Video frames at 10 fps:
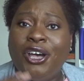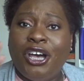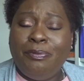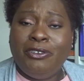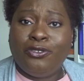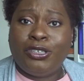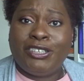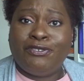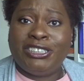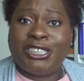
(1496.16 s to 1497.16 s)
Hope you enjoyed
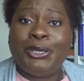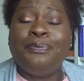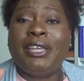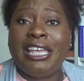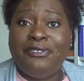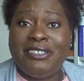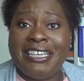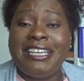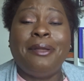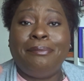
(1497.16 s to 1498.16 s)
this video. If you
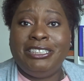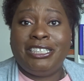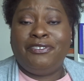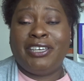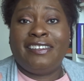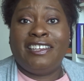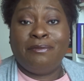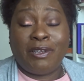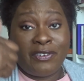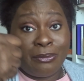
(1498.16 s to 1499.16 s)
did, please don't forget to
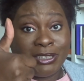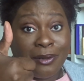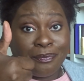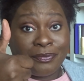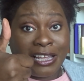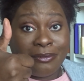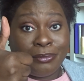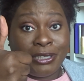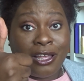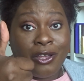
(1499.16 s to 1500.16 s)
give me a thumbs up down
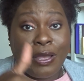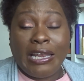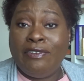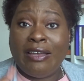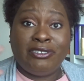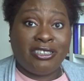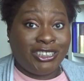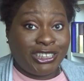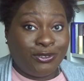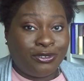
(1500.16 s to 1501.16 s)
below. And if you haven't done
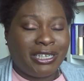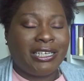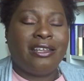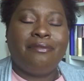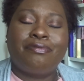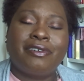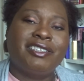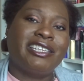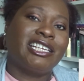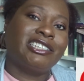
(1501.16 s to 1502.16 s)
so already,
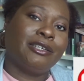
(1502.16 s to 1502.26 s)
press that